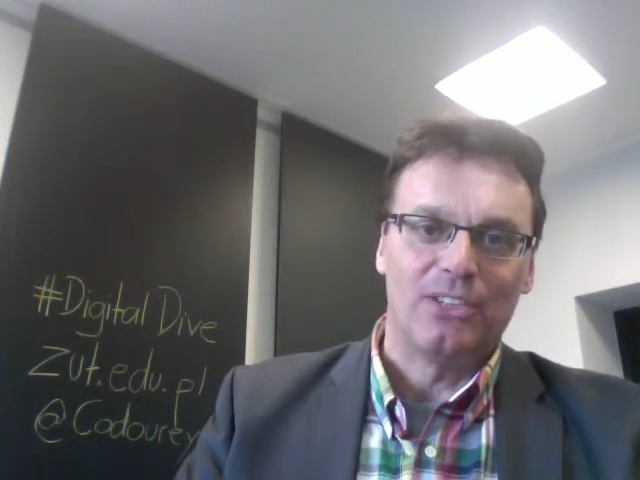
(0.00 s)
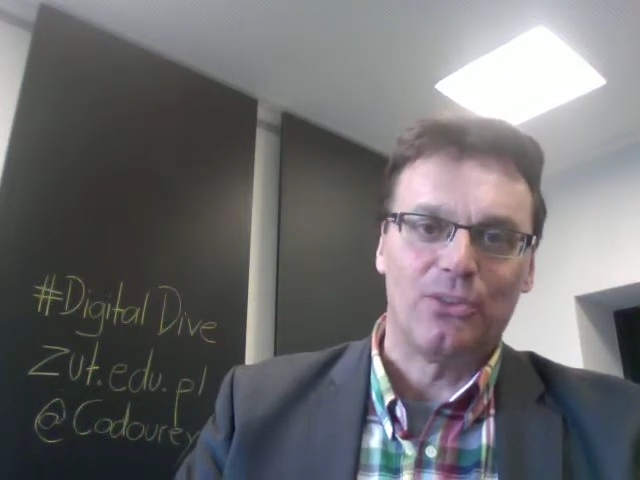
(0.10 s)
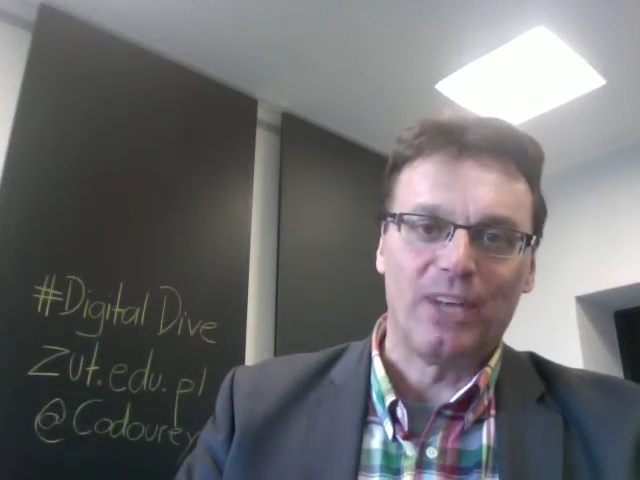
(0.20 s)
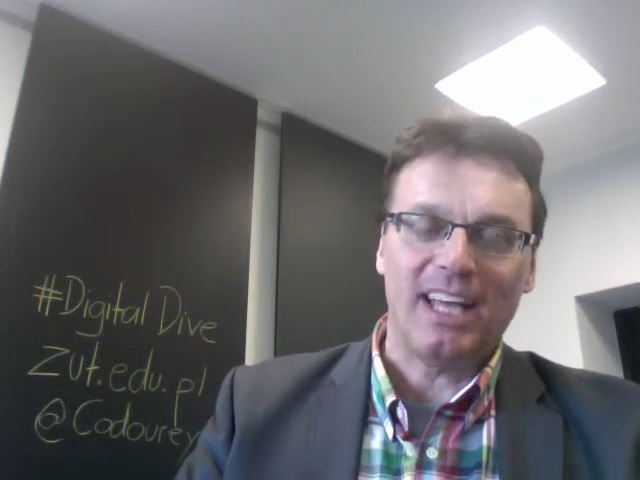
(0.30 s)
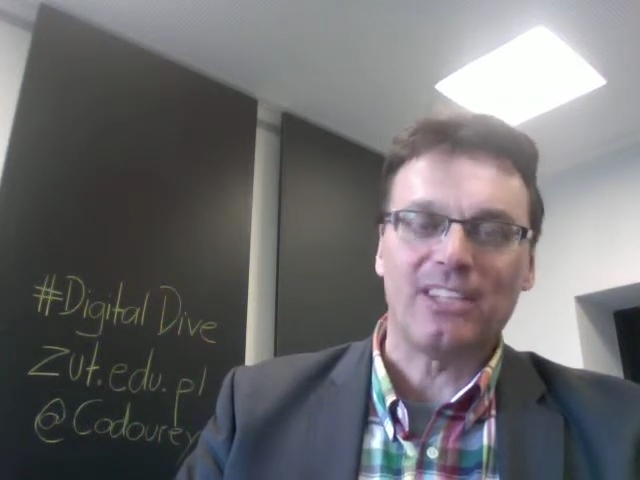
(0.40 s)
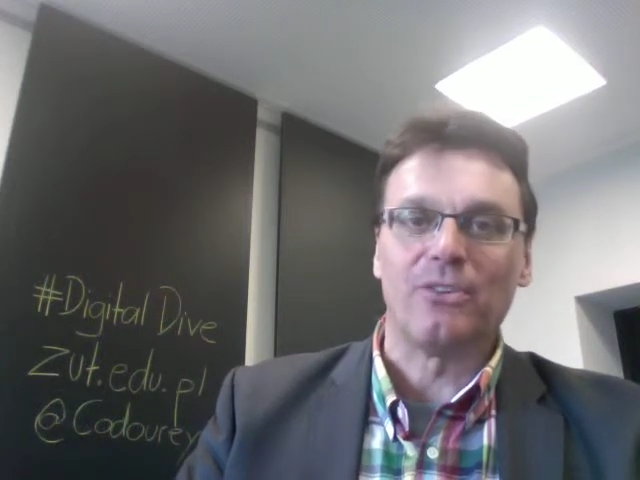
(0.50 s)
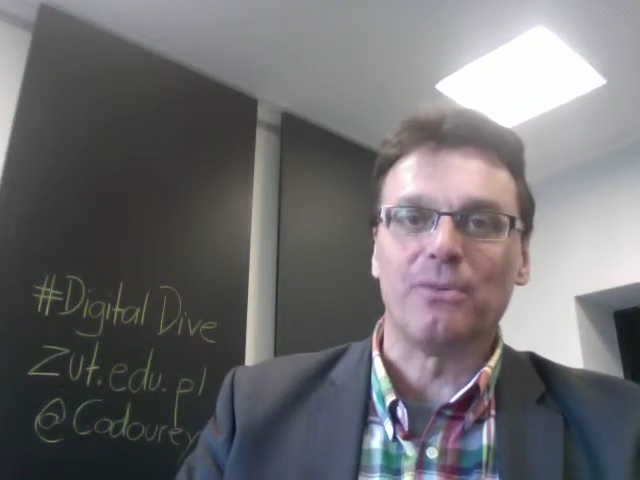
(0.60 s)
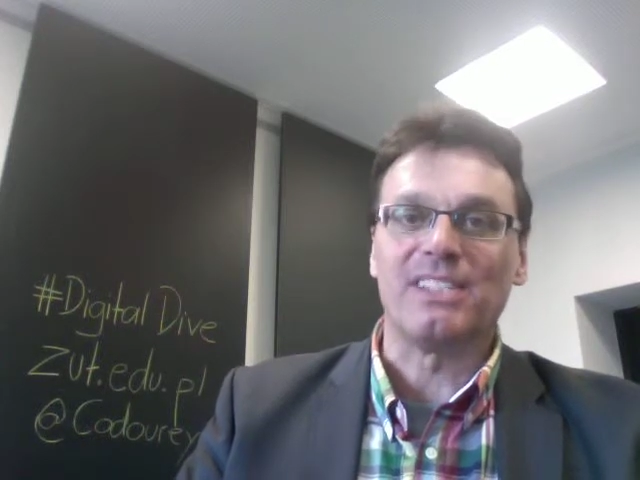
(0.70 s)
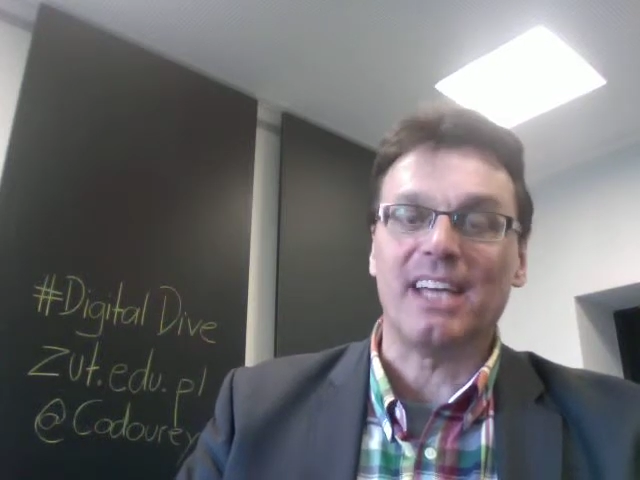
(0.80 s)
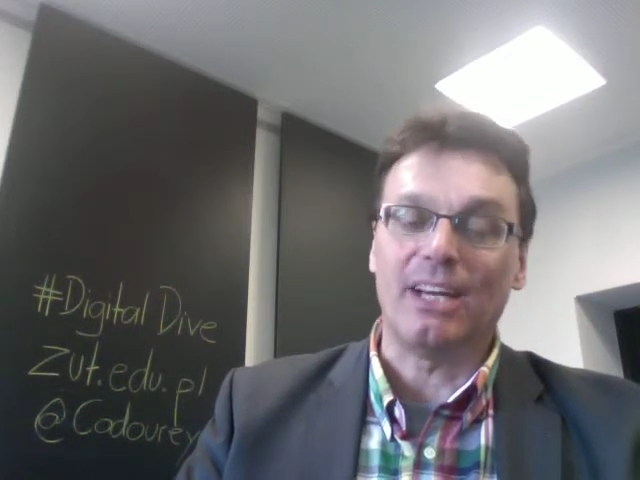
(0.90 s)
Together
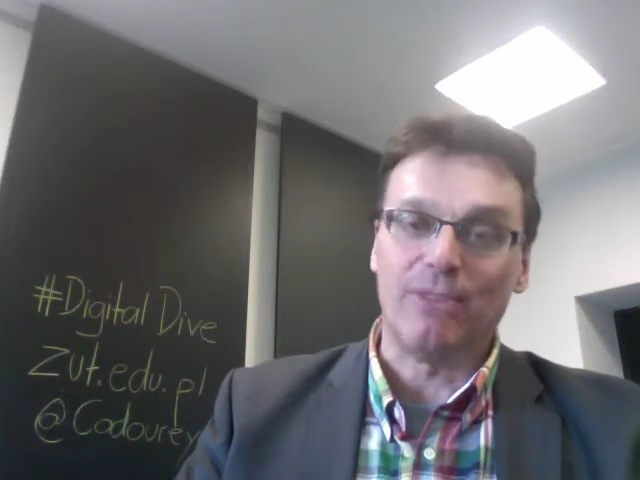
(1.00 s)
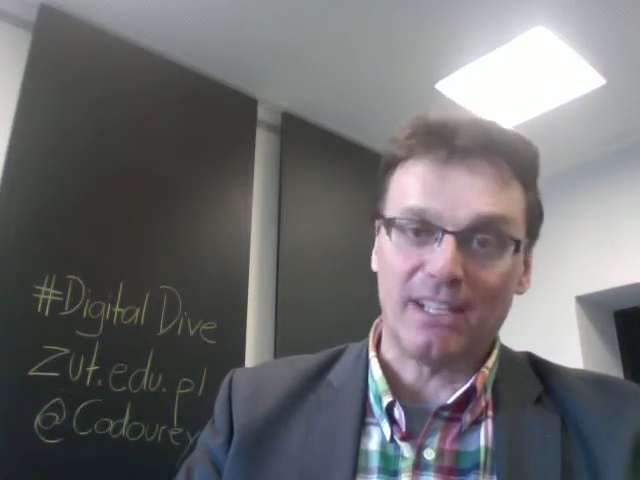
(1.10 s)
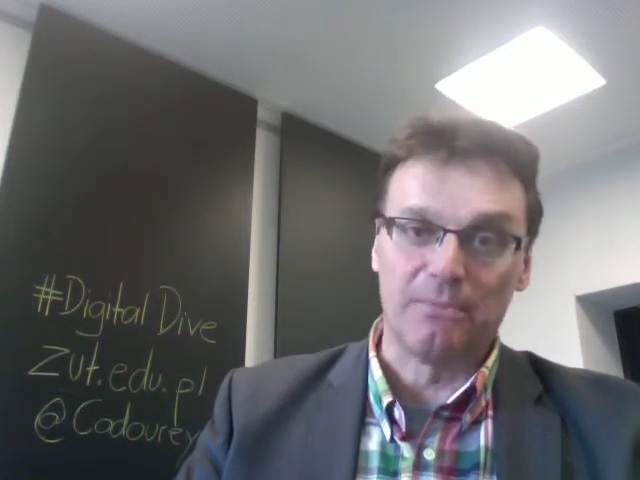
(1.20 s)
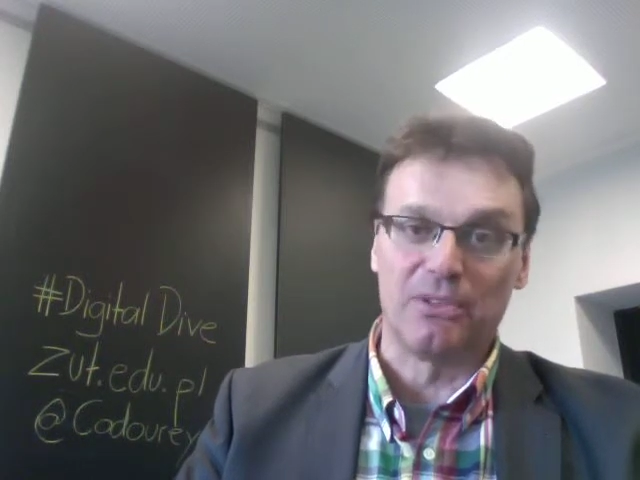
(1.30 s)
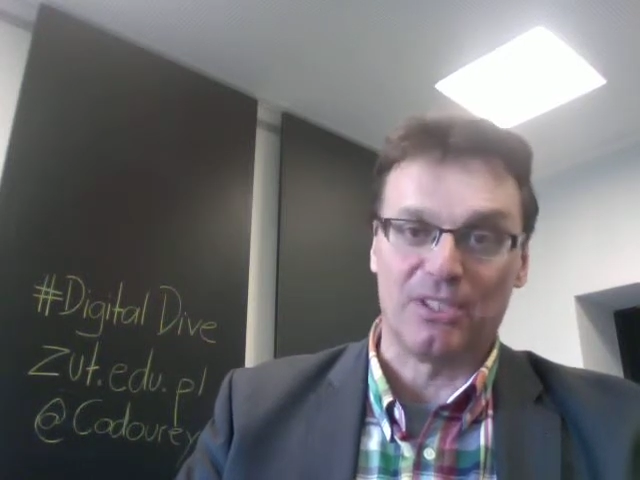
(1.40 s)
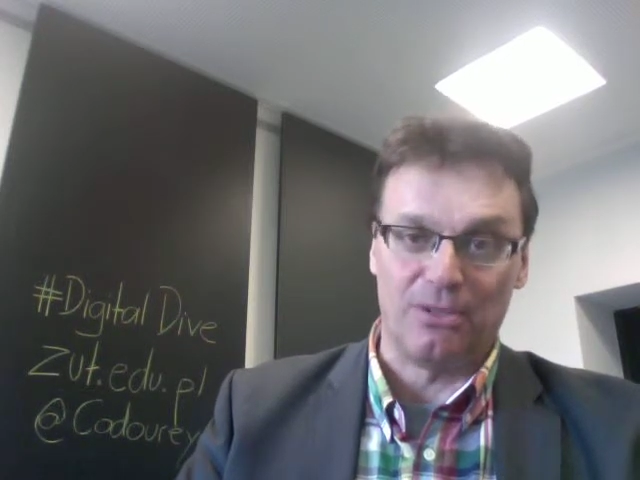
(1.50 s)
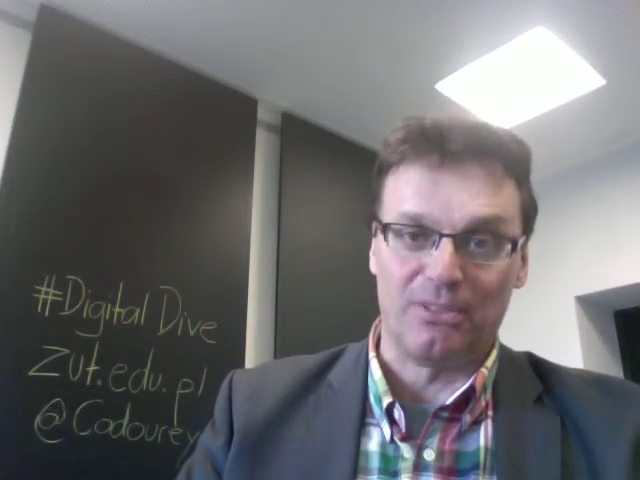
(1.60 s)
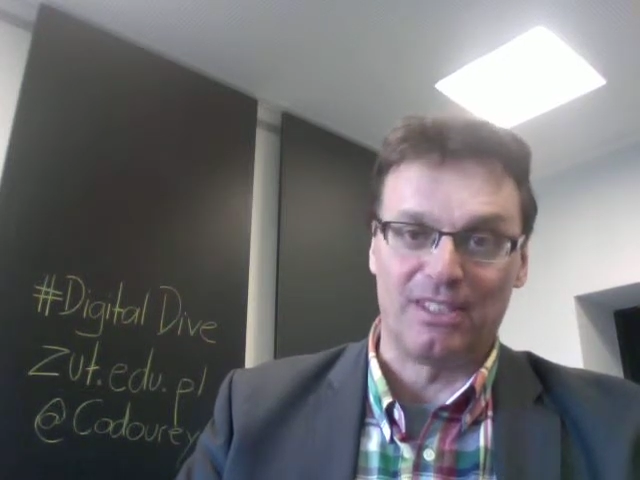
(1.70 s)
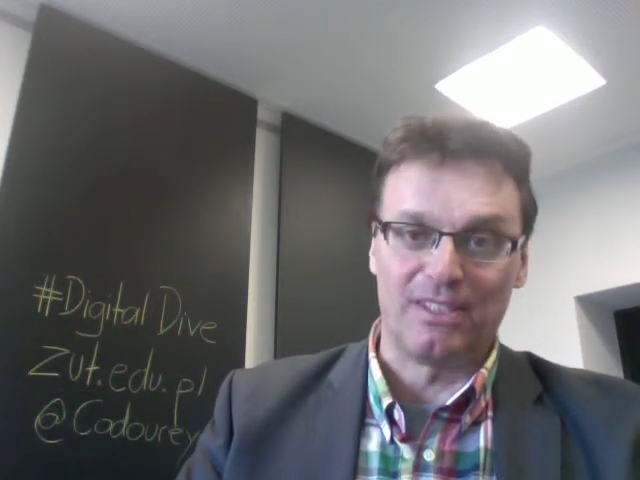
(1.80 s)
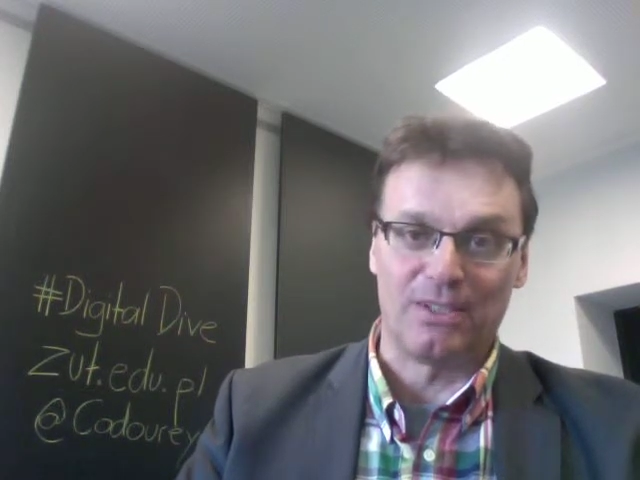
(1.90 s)
with Erasmus
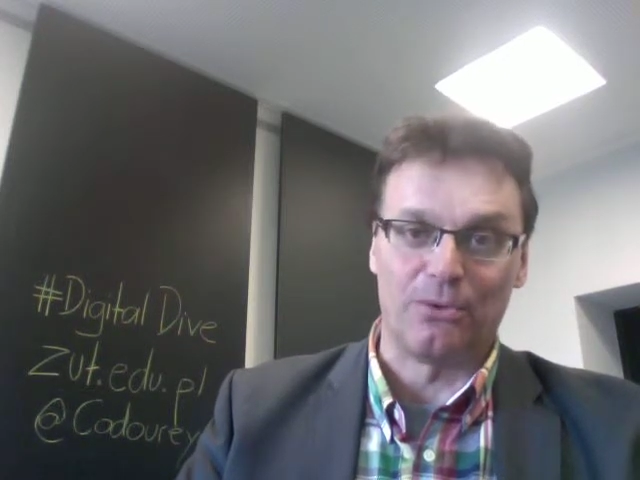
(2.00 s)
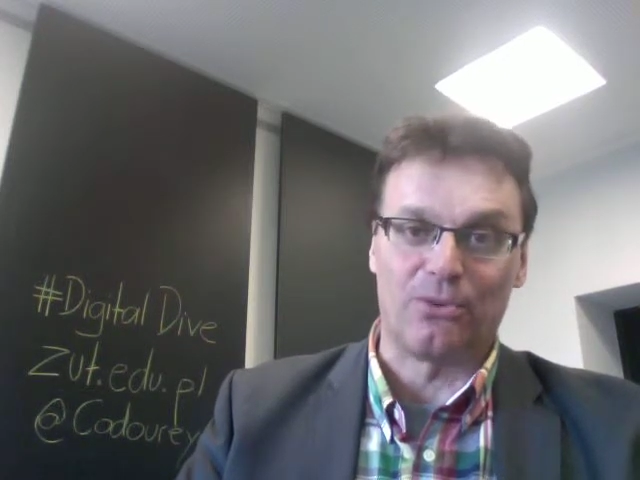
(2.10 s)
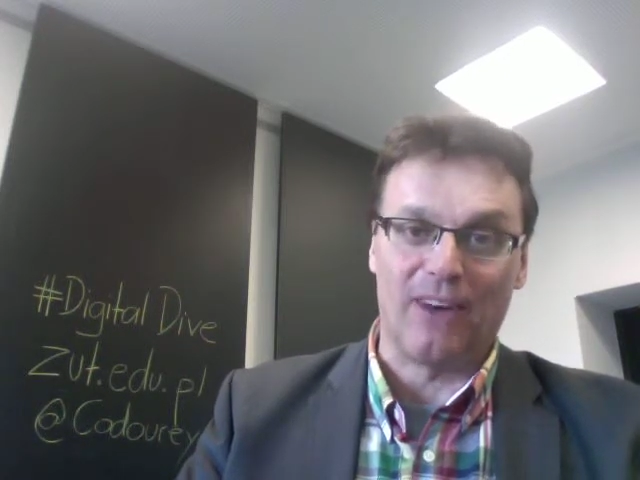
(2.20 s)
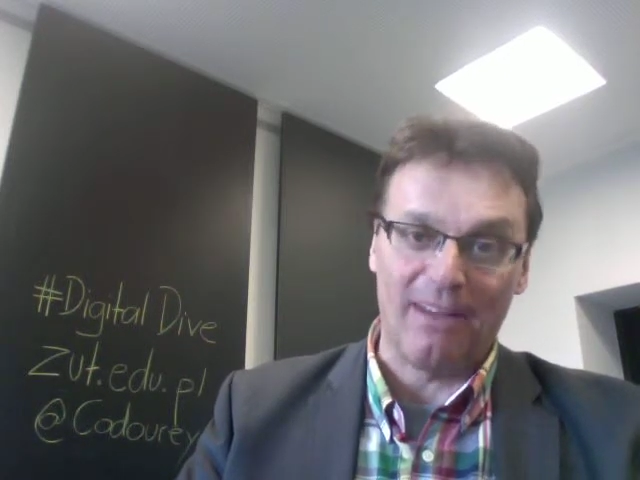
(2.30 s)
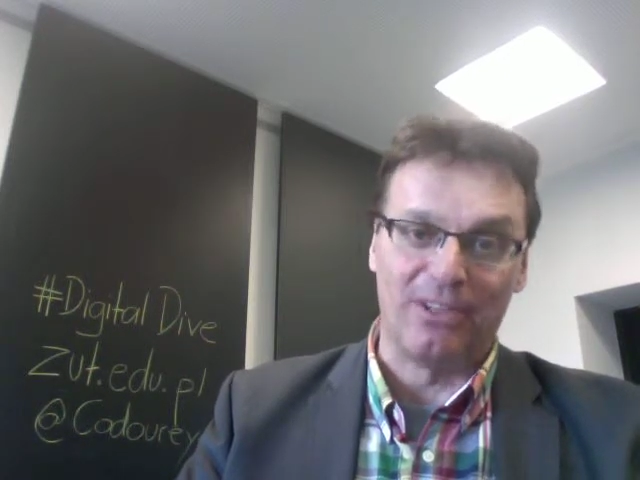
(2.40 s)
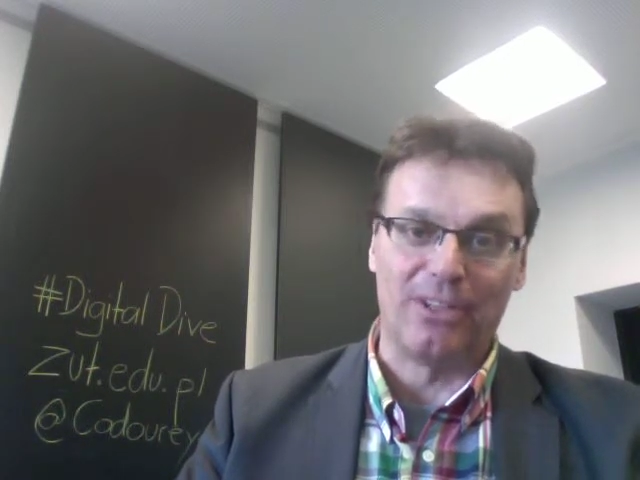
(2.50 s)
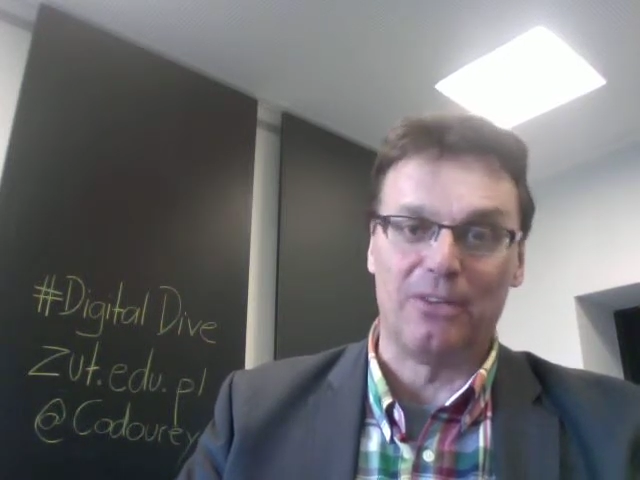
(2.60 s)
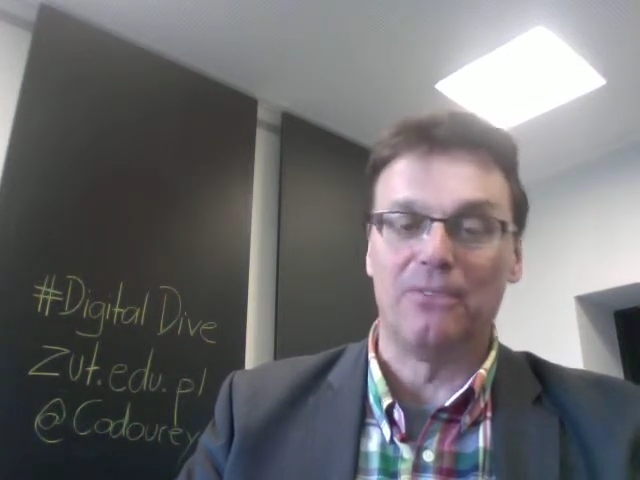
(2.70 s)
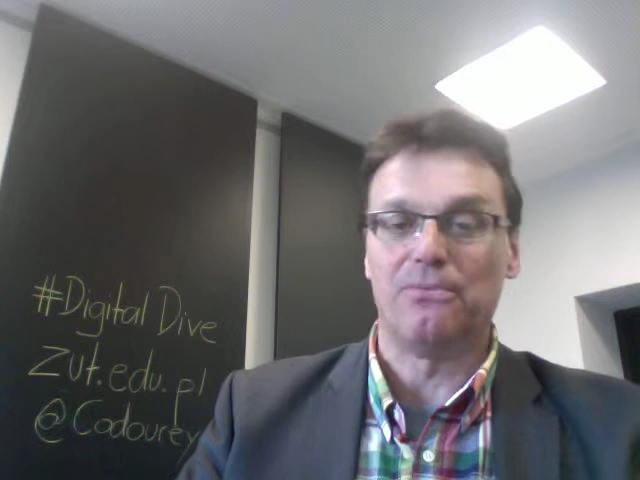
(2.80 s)
students who travel